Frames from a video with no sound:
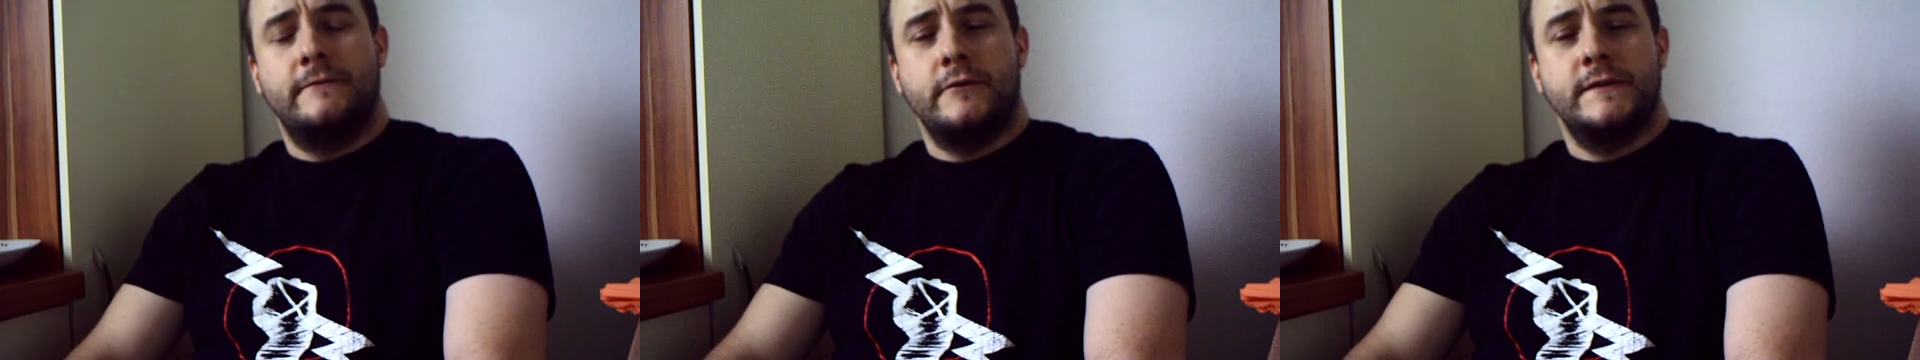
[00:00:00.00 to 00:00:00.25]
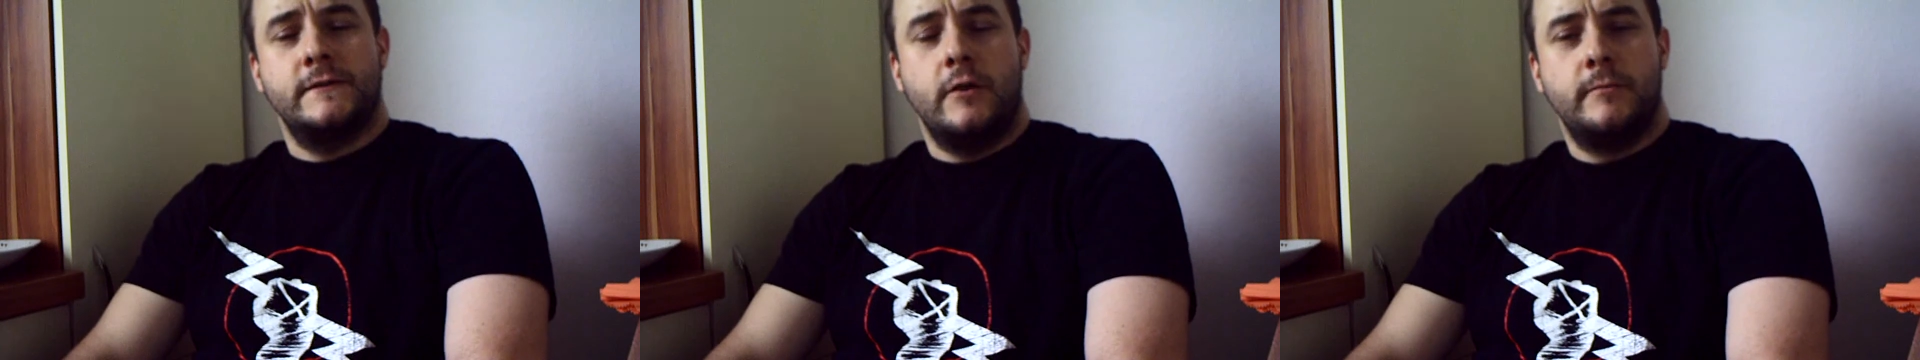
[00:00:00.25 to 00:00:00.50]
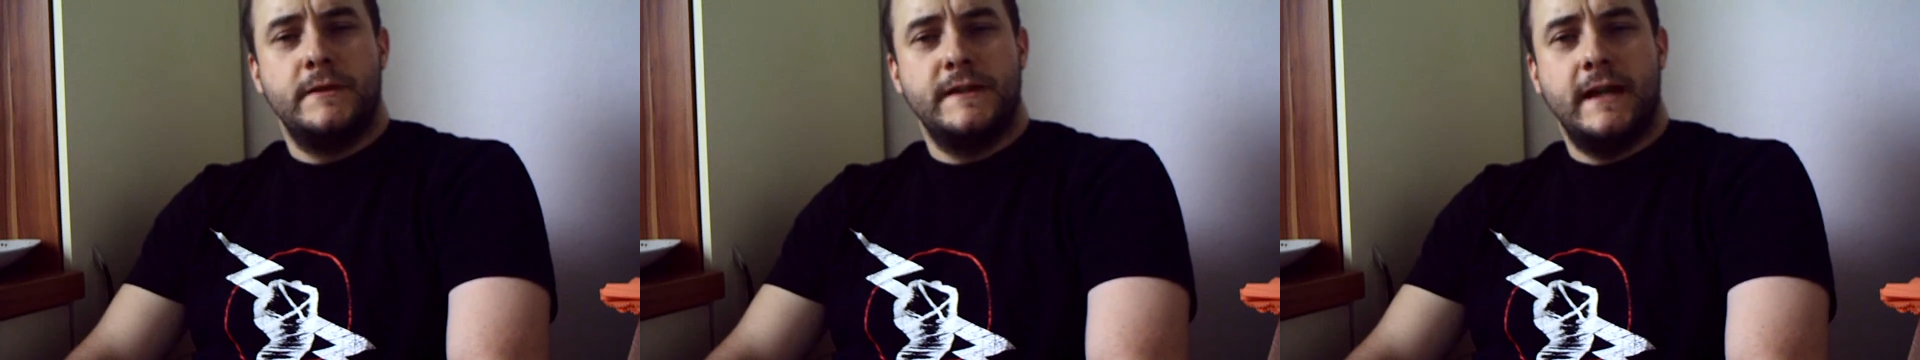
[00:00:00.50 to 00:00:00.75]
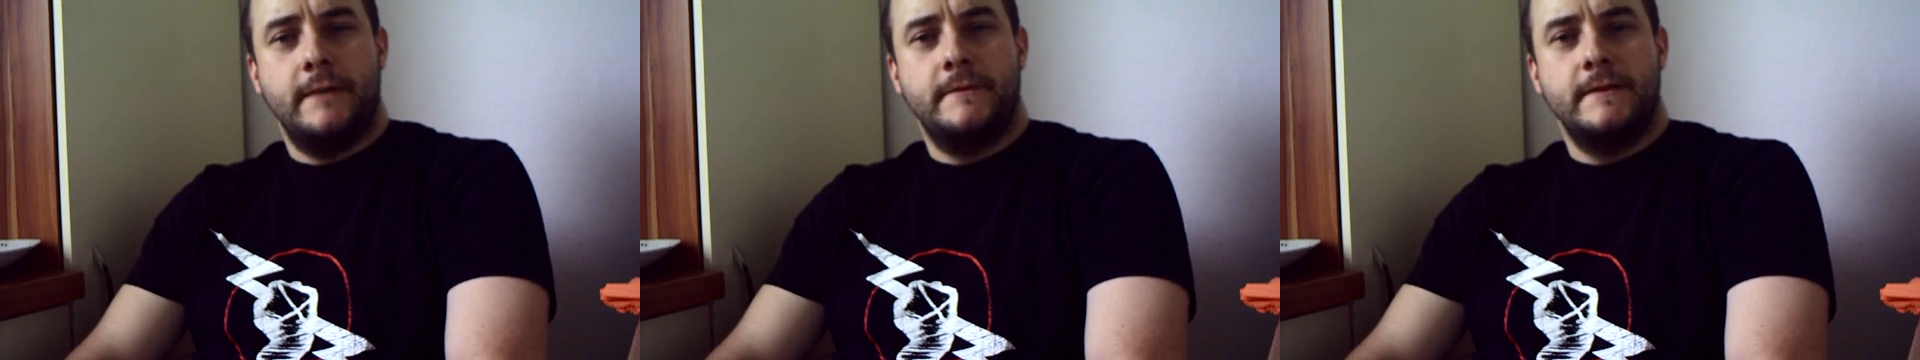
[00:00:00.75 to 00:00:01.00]
First
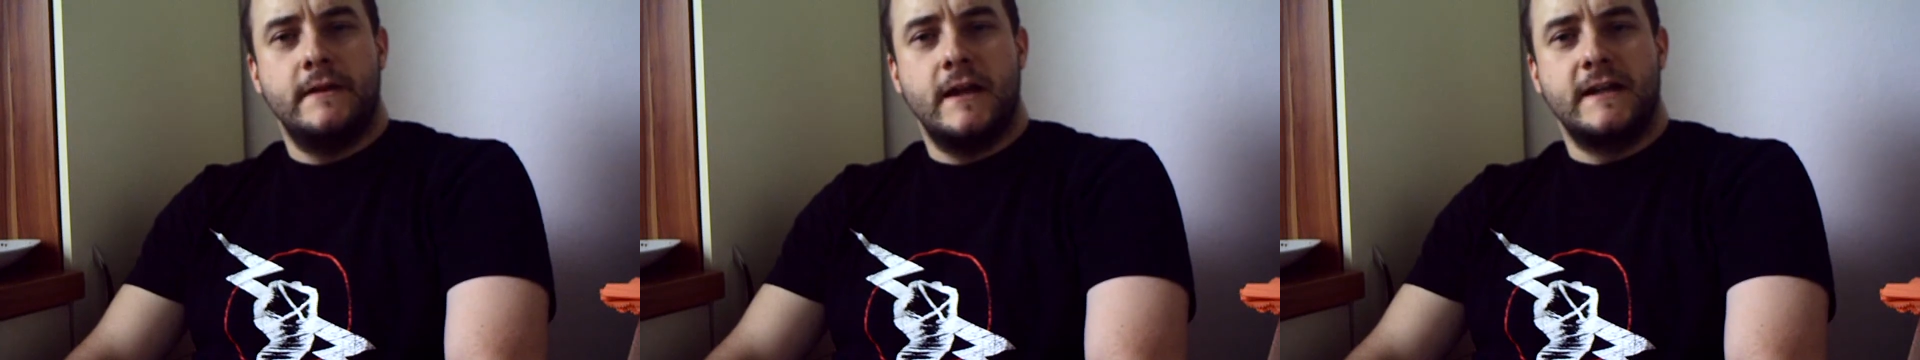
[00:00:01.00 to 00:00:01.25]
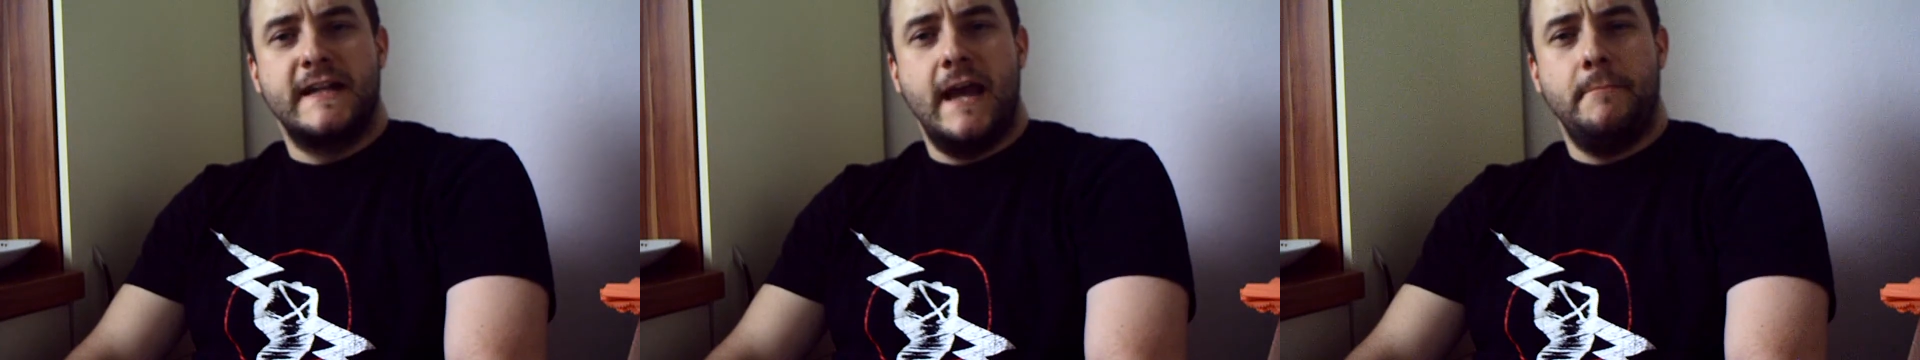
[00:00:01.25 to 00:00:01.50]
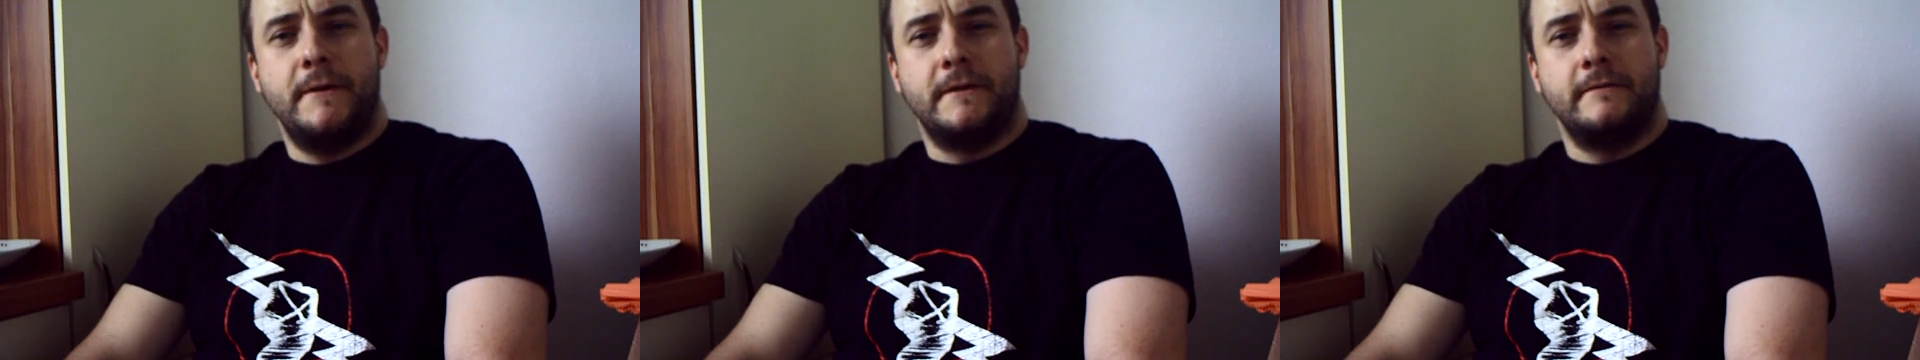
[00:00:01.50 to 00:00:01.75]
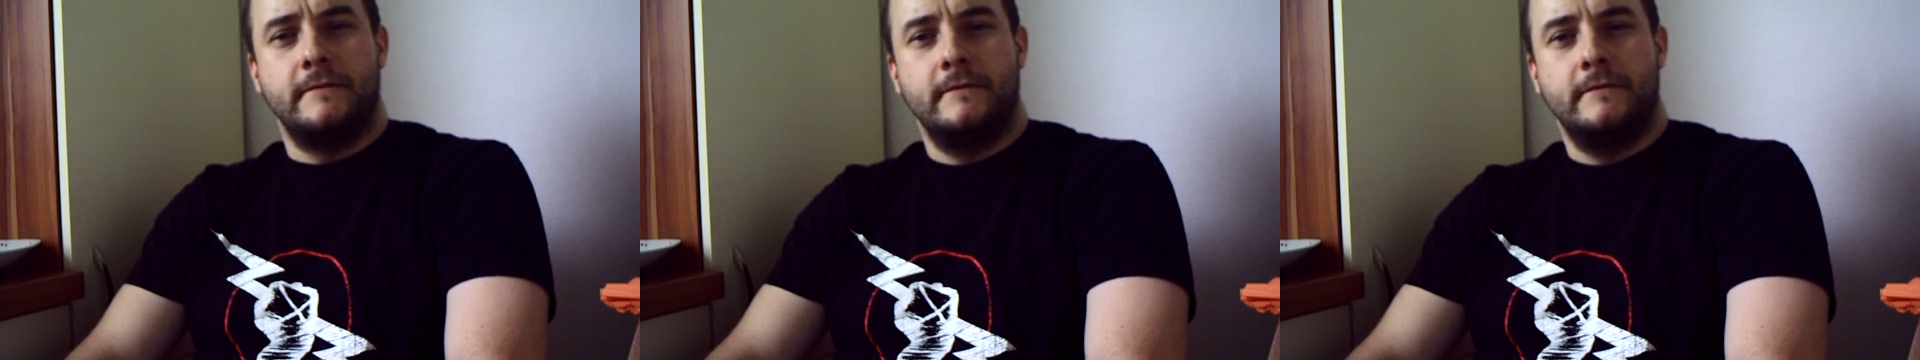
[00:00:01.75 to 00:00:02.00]
Company Captain
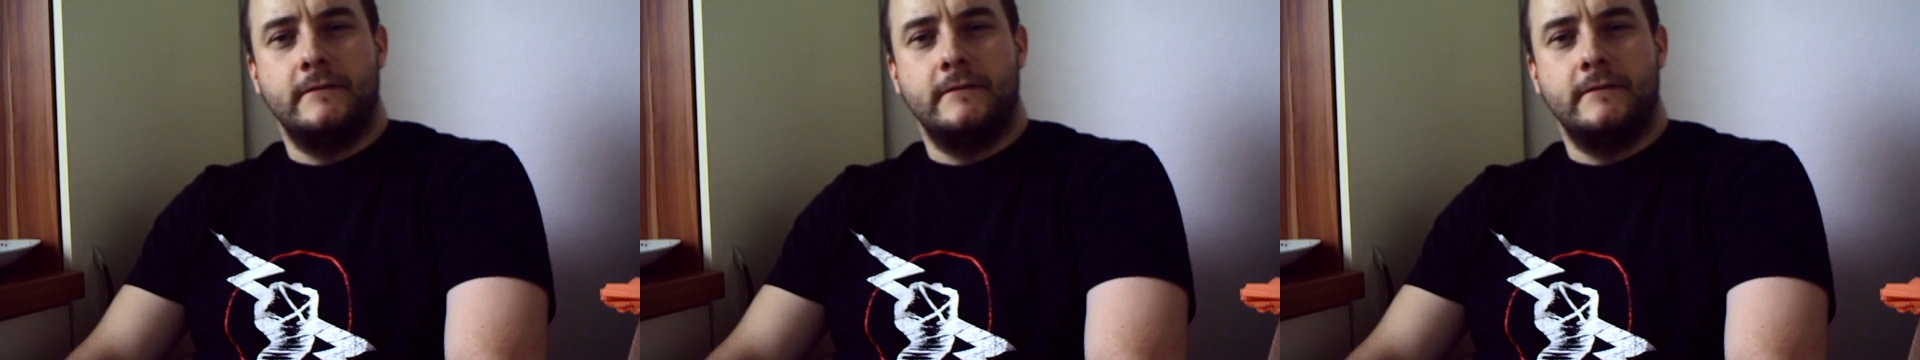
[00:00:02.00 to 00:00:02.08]
Agemman.